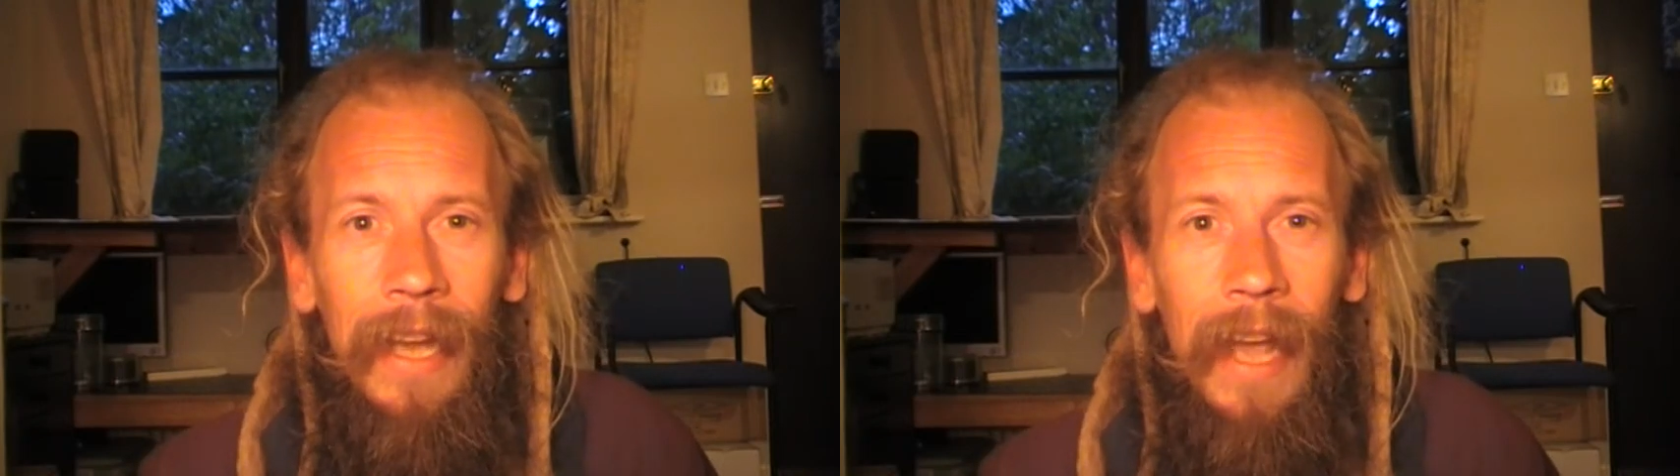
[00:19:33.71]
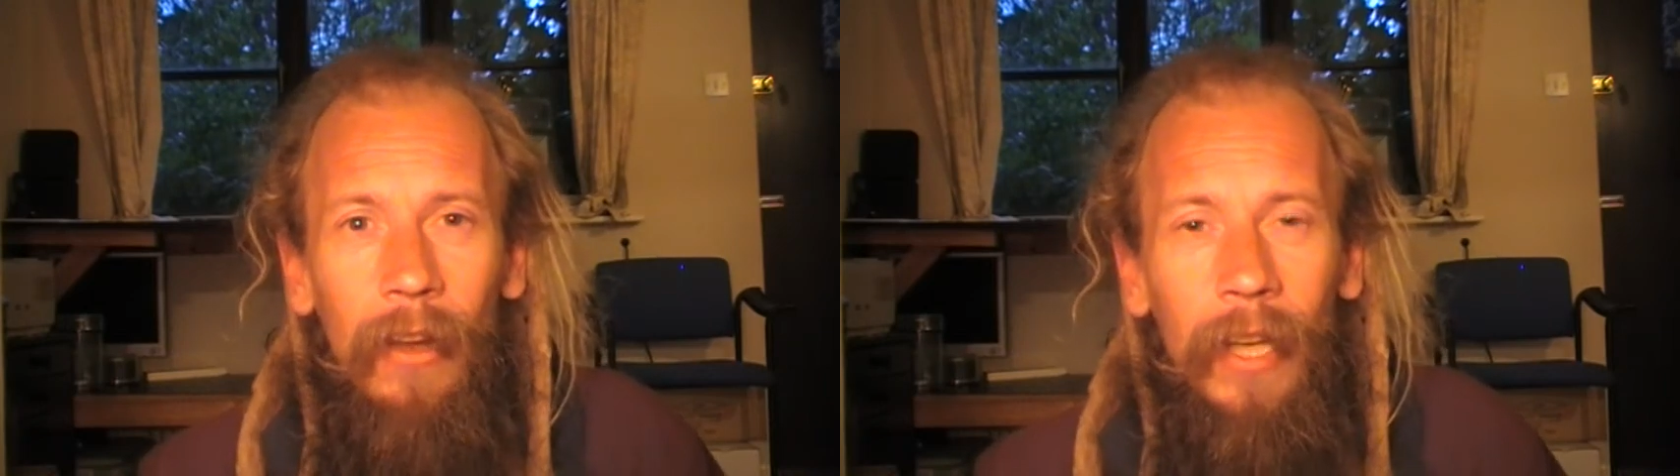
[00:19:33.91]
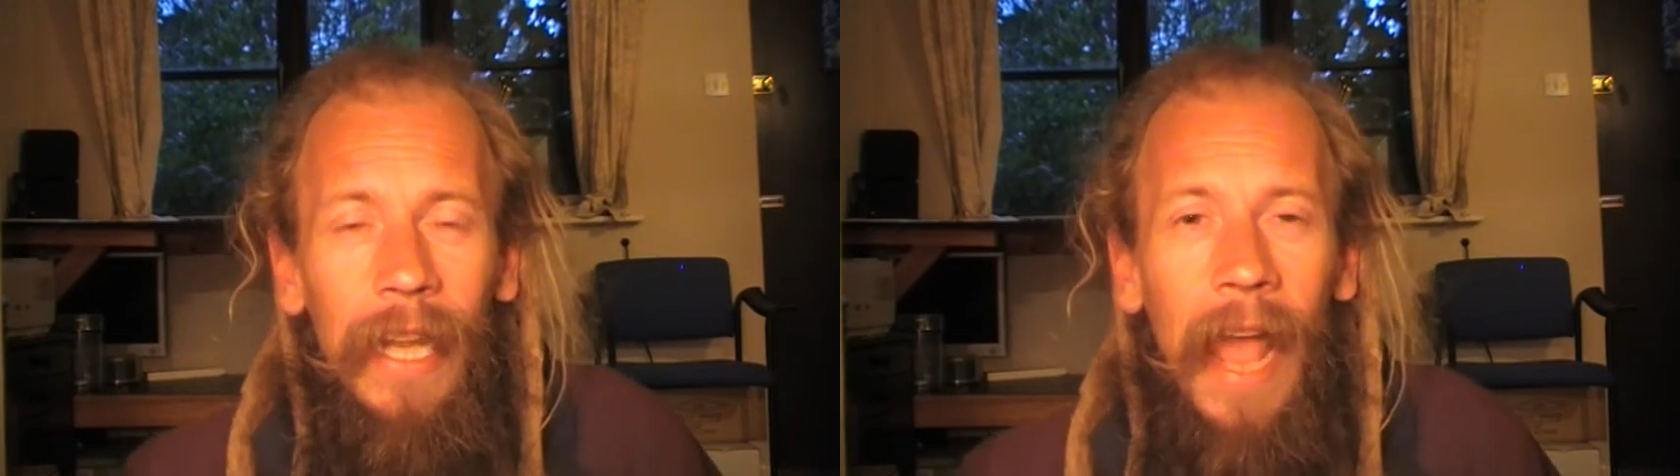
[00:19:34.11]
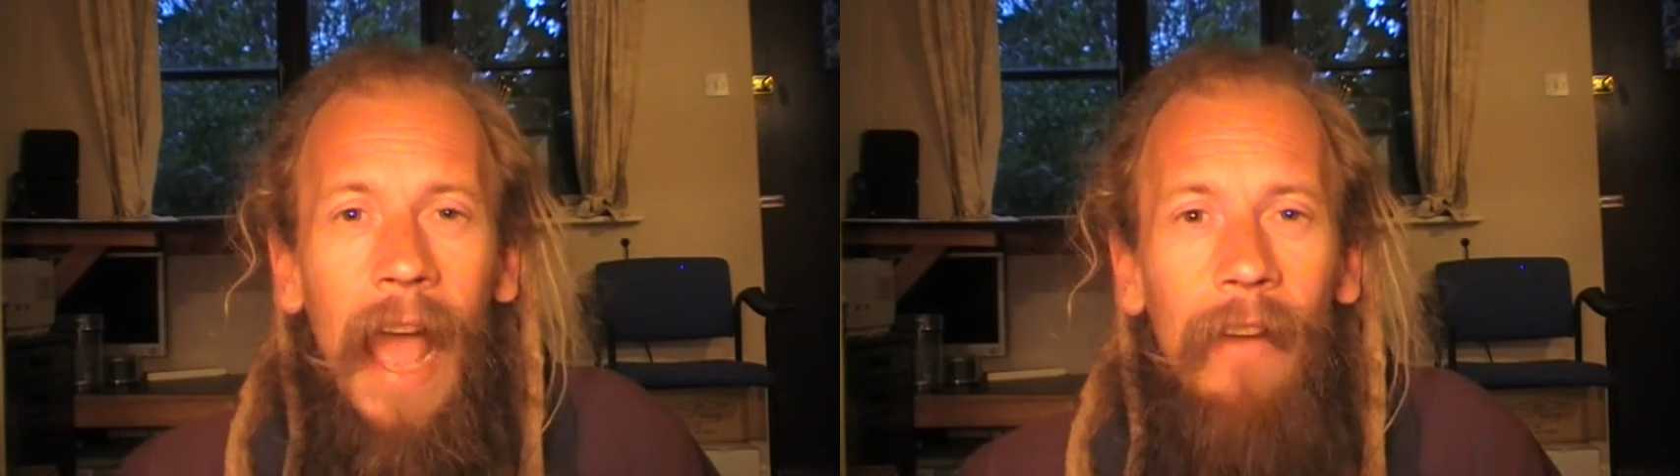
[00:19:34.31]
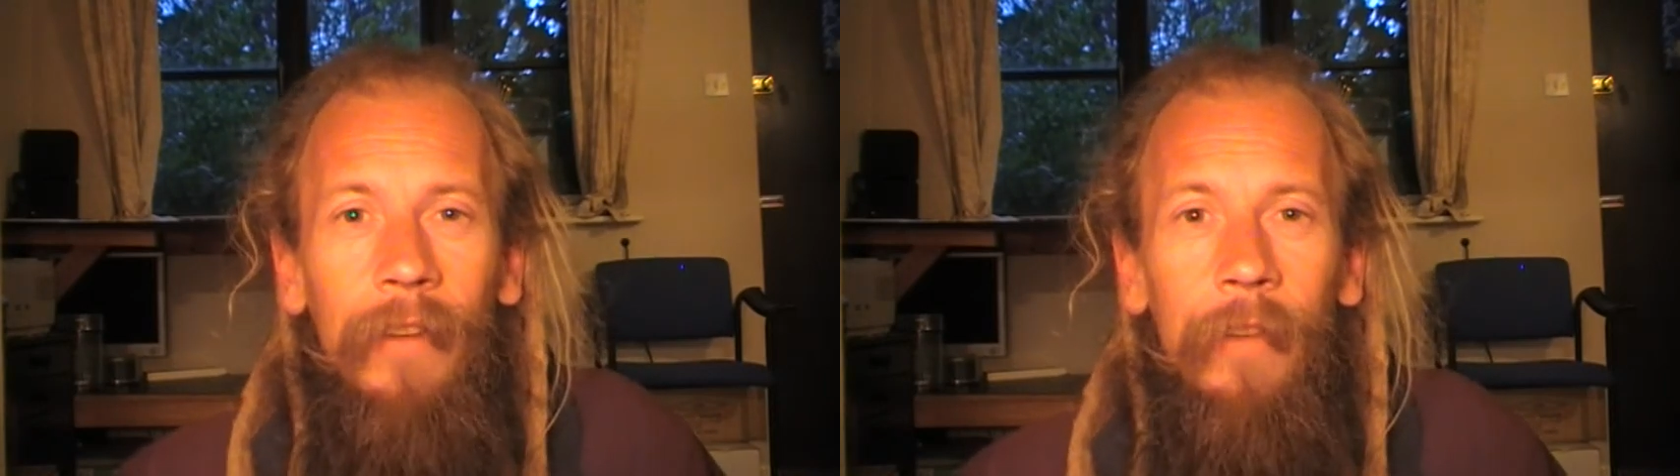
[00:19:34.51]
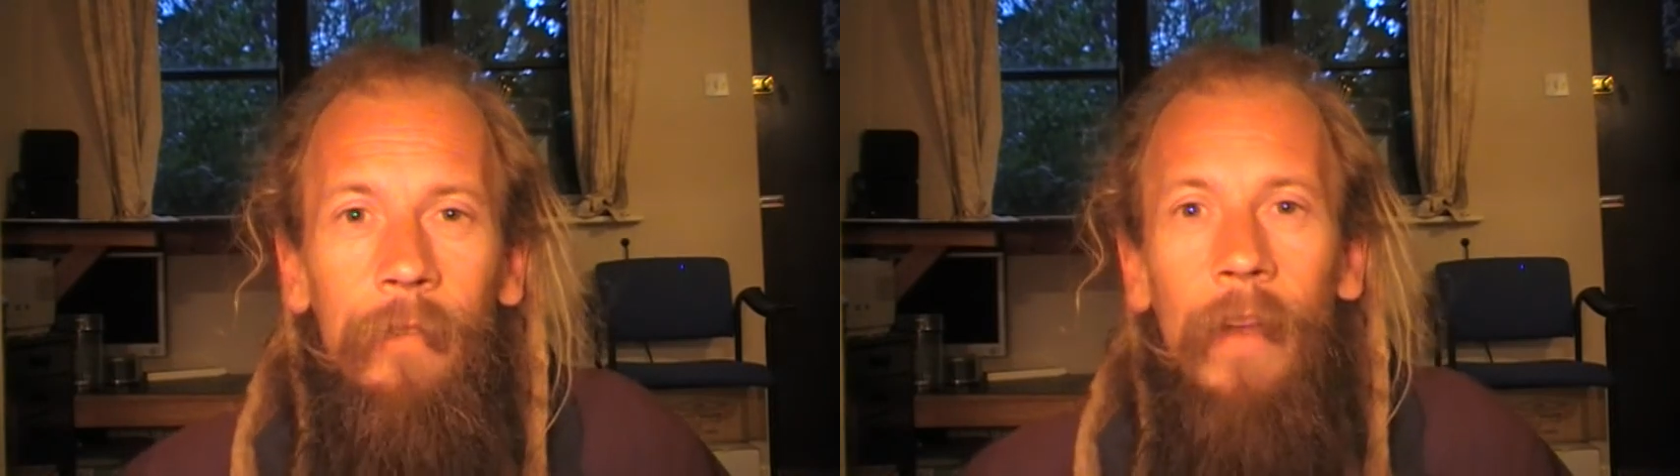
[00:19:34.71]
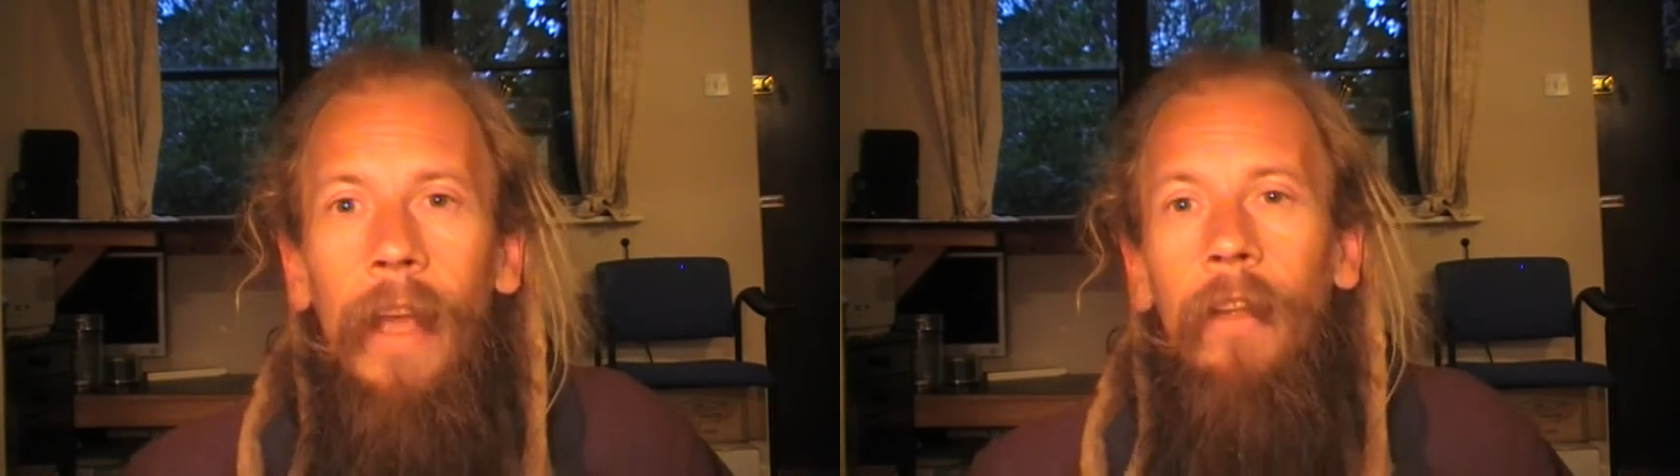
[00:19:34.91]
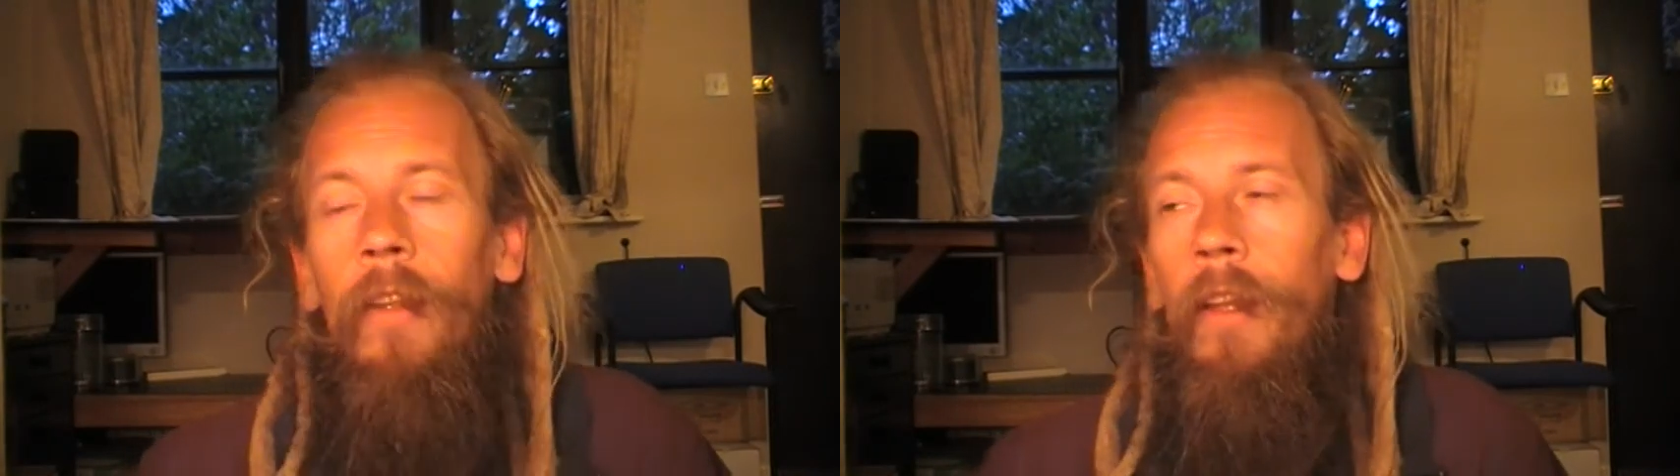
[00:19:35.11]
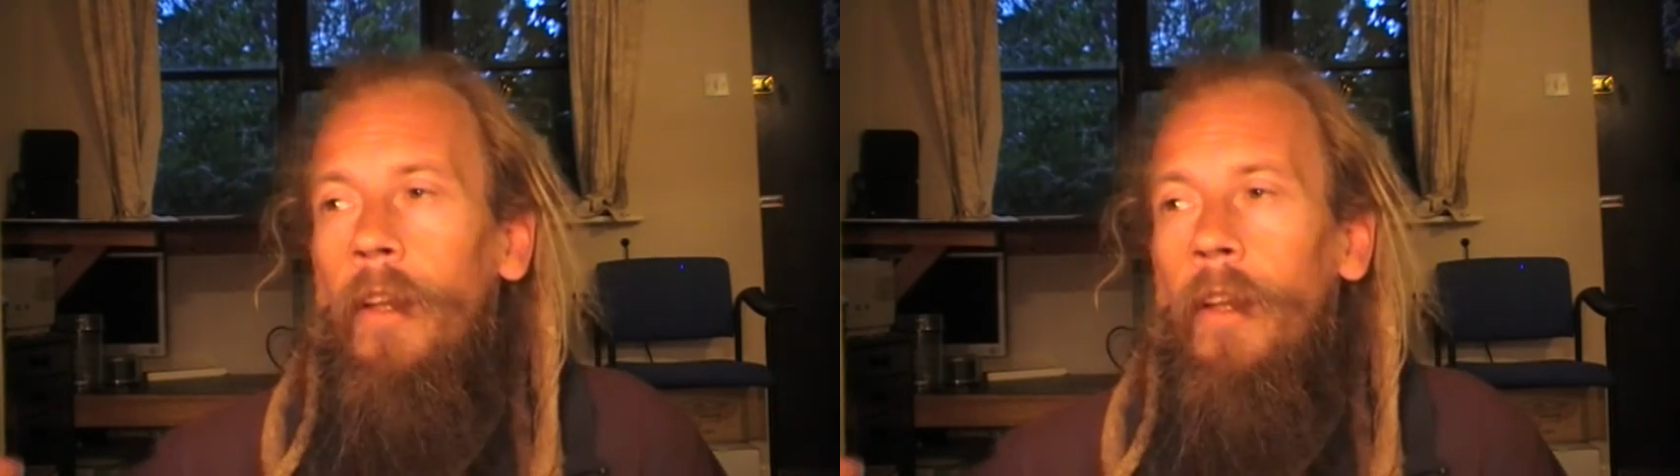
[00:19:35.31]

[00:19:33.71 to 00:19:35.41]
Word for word: How can it have an effect?